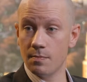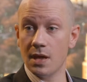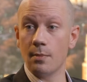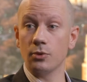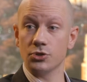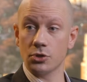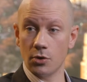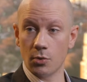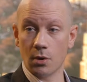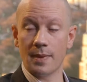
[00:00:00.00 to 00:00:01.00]
be able to
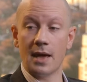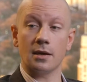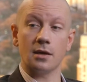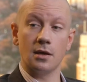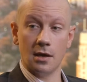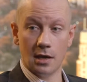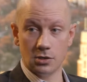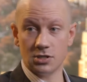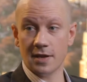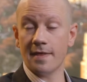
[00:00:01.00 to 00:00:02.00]
go to our bank
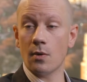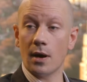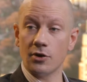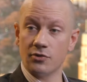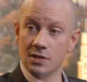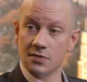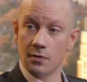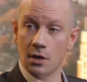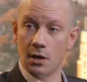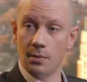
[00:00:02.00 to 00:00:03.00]
and set that wire
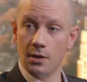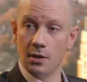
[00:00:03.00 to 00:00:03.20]
transfer up.